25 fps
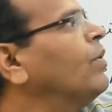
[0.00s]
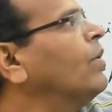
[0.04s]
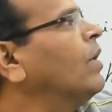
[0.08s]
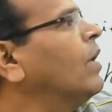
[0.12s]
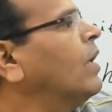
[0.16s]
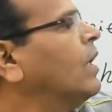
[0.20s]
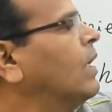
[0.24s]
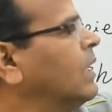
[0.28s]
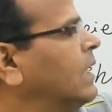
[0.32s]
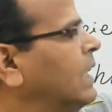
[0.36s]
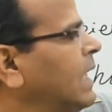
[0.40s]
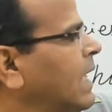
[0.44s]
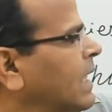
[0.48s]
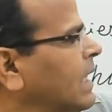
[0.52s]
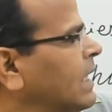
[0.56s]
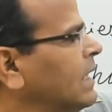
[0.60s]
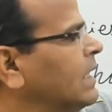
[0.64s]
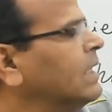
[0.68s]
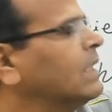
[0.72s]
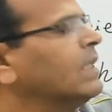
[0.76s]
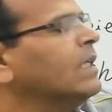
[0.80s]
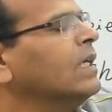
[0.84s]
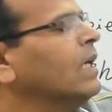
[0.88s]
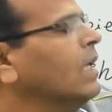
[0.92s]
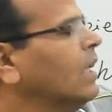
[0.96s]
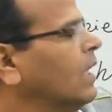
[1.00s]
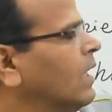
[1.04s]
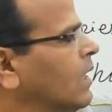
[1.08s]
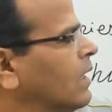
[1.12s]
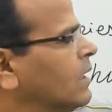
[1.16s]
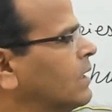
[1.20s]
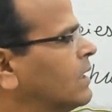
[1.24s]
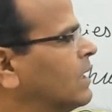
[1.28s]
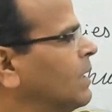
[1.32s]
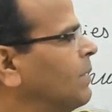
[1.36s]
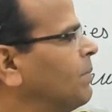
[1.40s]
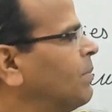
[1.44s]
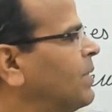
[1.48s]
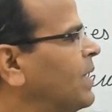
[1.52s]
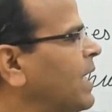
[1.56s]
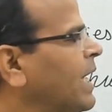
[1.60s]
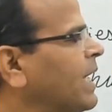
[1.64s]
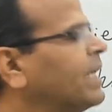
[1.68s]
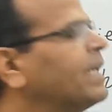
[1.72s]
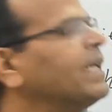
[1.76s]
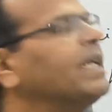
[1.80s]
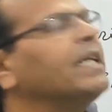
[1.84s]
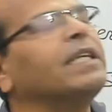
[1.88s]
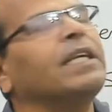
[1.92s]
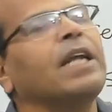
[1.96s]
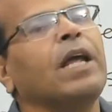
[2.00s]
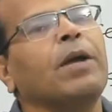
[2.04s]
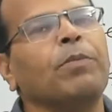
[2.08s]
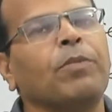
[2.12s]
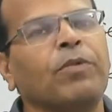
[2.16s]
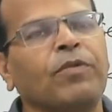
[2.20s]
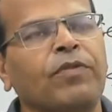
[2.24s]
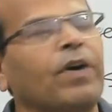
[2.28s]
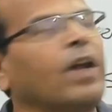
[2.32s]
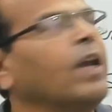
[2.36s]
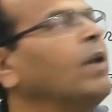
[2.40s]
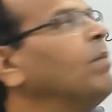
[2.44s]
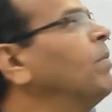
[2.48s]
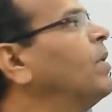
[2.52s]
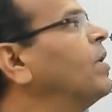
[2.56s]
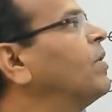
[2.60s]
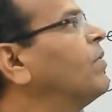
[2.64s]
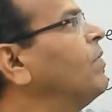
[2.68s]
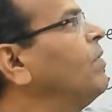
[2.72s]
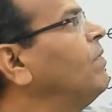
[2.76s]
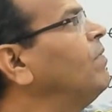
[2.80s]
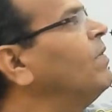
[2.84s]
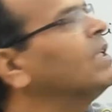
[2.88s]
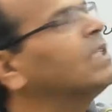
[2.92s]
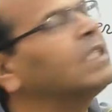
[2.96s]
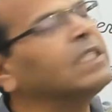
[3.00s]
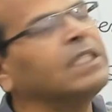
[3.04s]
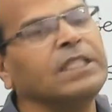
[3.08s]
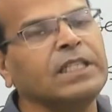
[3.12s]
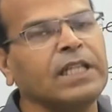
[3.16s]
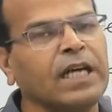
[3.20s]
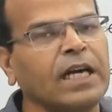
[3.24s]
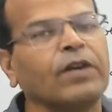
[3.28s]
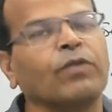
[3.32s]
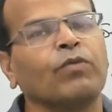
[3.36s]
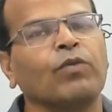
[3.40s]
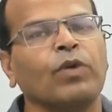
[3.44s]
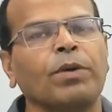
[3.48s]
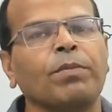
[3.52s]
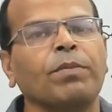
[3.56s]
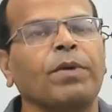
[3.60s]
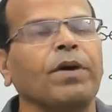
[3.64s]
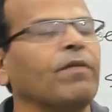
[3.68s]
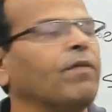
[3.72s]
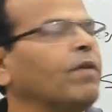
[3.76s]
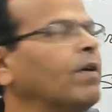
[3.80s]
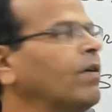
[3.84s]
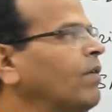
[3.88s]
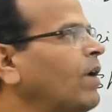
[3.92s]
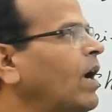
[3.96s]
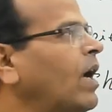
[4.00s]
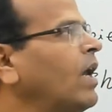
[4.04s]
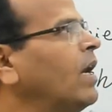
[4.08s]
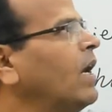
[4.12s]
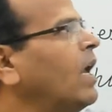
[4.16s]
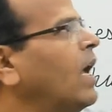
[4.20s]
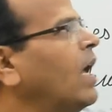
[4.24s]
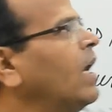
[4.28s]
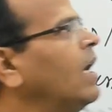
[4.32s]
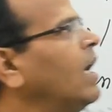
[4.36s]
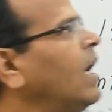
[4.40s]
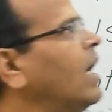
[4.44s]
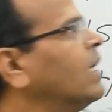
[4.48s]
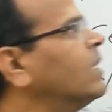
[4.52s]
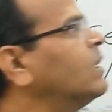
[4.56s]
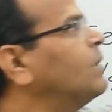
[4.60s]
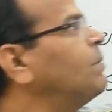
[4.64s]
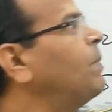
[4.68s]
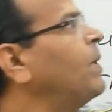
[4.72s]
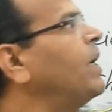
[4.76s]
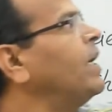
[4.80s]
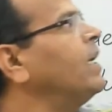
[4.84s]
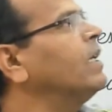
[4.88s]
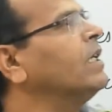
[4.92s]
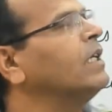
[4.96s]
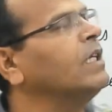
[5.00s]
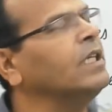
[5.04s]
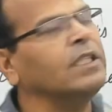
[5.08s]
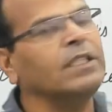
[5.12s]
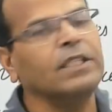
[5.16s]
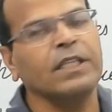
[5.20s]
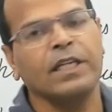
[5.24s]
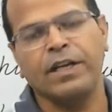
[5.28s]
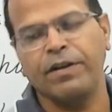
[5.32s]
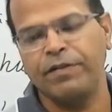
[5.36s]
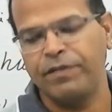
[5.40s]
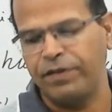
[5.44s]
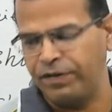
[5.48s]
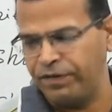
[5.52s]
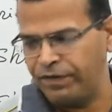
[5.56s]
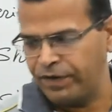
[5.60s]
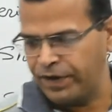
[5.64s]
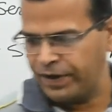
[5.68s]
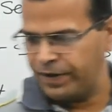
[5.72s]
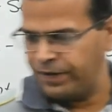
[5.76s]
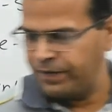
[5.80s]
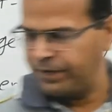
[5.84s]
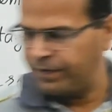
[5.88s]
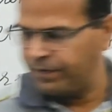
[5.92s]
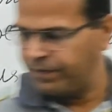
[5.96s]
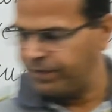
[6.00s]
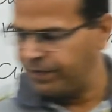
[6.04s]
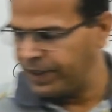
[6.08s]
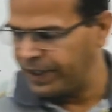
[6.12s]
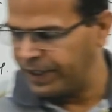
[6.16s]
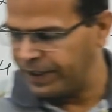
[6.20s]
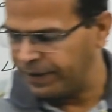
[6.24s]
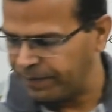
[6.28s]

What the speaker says: that is a subtracting type of element. We will see that one by one. I'll explain each and every one. Fine.